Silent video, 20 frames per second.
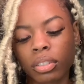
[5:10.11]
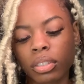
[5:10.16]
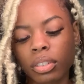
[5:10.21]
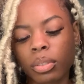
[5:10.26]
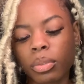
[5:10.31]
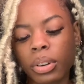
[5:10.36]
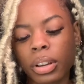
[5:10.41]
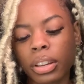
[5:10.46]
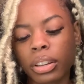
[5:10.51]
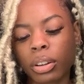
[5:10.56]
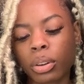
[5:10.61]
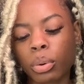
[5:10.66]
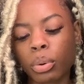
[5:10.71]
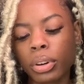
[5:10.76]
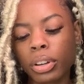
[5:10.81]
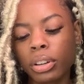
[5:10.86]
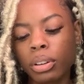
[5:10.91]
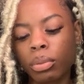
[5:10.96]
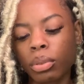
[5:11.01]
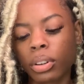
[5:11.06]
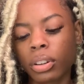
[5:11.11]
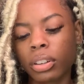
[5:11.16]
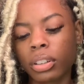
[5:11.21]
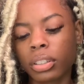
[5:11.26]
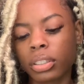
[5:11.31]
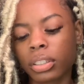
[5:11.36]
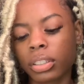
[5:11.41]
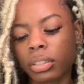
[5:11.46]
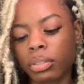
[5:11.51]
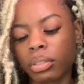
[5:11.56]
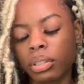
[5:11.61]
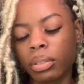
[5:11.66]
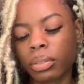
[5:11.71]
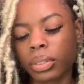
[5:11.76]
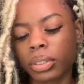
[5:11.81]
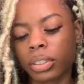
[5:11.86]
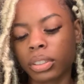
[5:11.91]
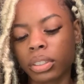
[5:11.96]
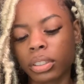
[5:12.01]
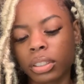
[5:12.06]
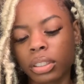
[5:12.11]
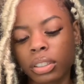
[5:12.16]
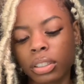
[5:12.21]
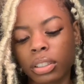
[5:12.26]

we have the queen of wands in reverse